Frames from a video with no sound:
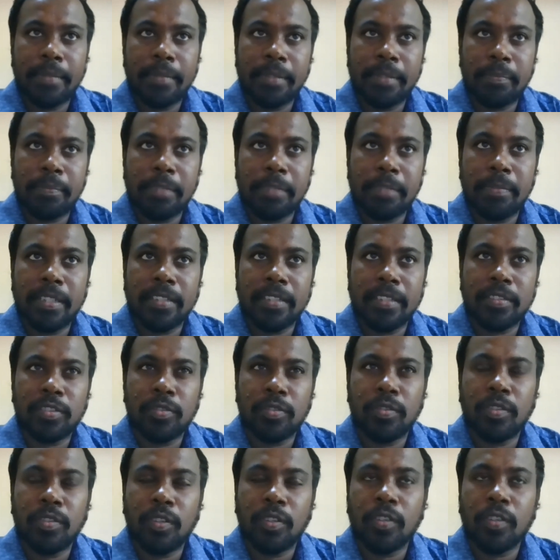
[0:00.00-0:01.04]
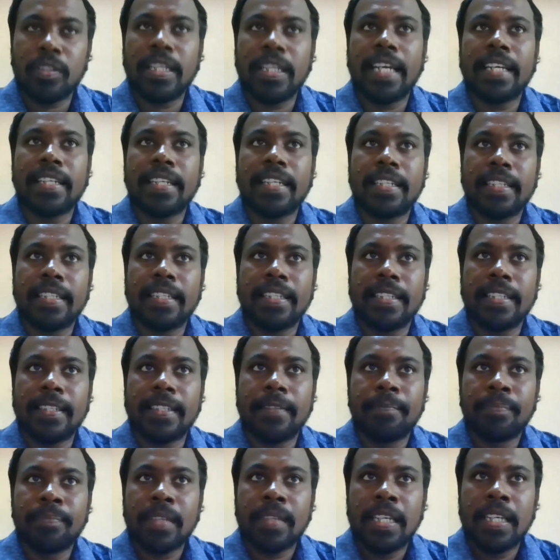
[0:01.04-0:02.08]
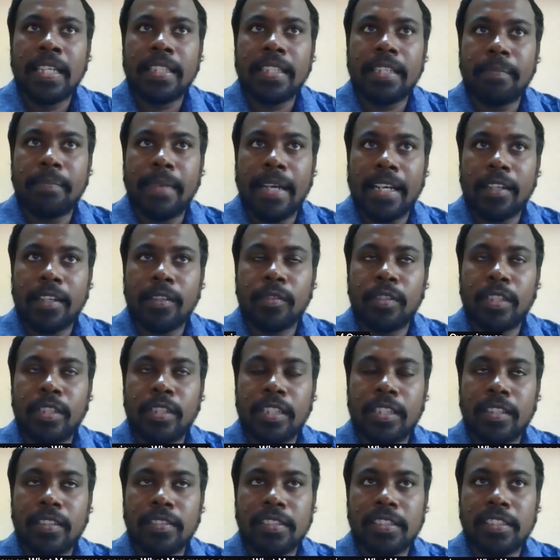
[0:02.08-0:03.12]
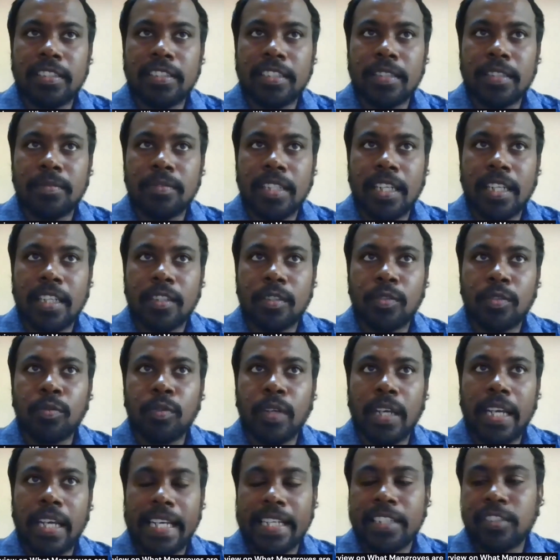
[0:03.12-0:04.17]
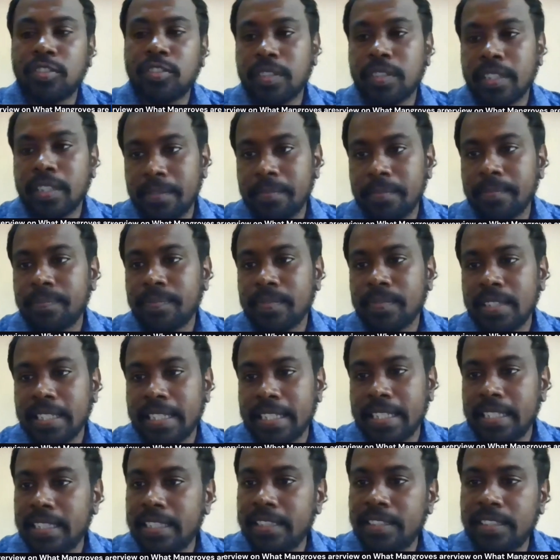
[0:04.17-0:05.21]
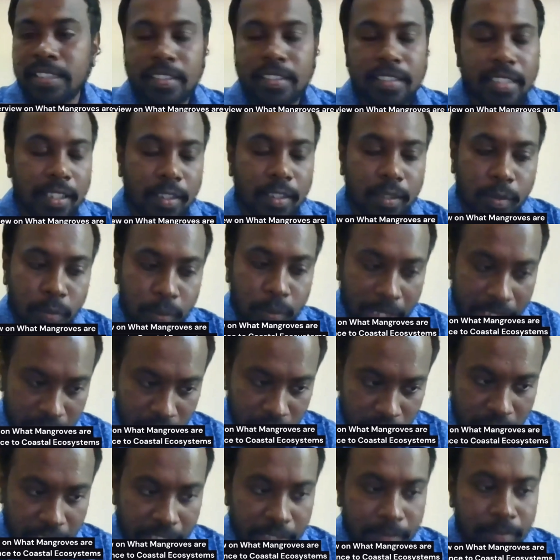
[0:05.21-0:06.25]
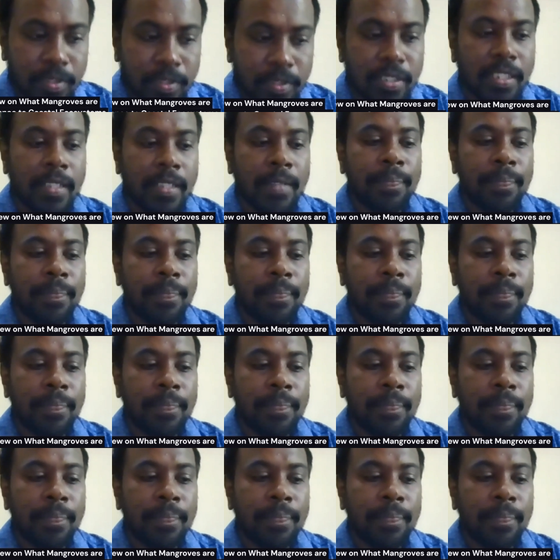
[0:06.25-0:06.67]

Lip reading: people should know that the mangrove ecosystems are too extreme. The conditions are too extremes.